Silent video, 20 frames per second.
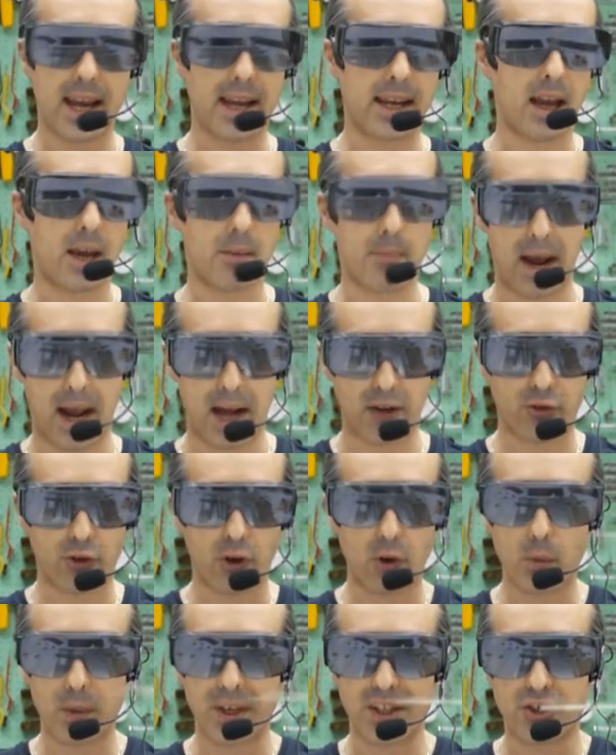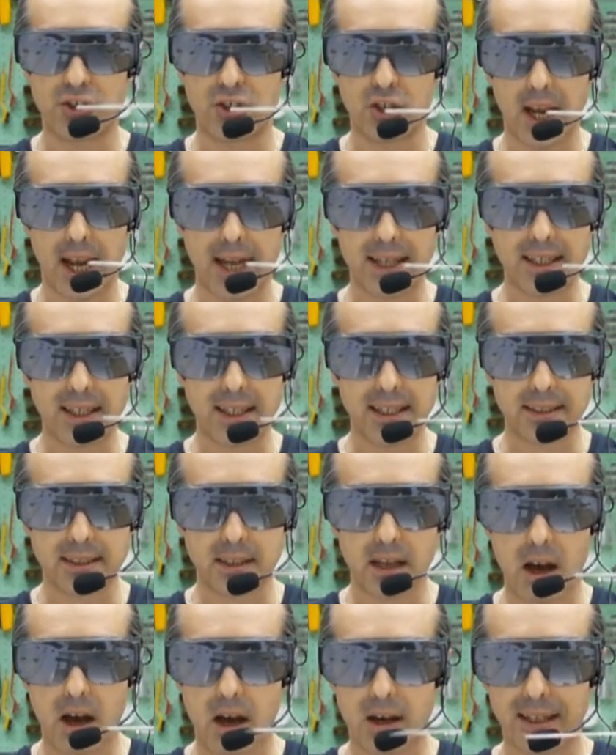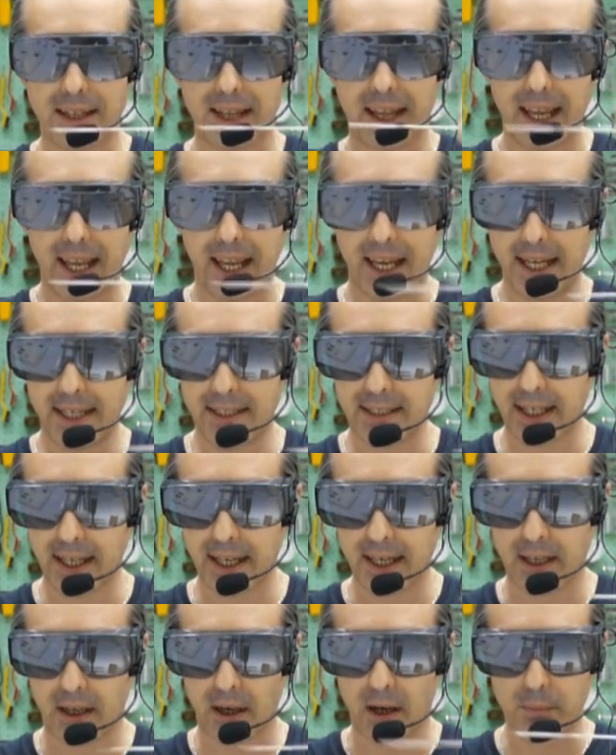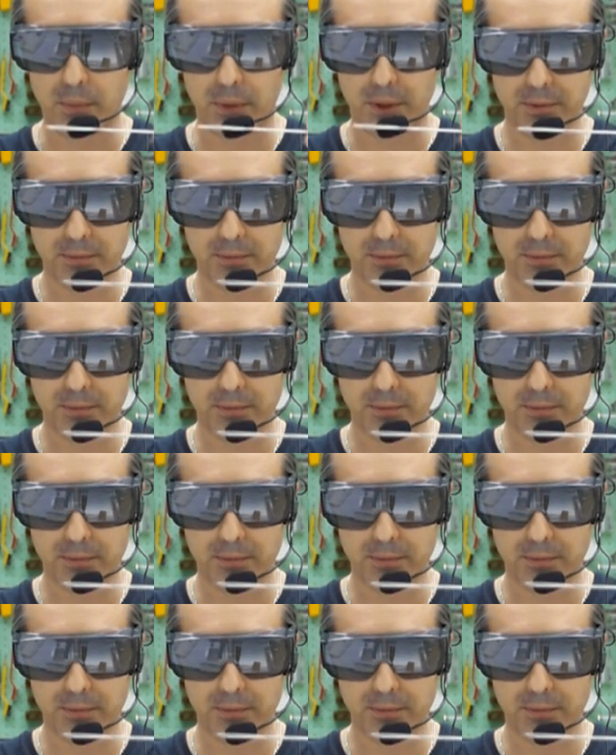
take a mandrel, we gently start heating it up,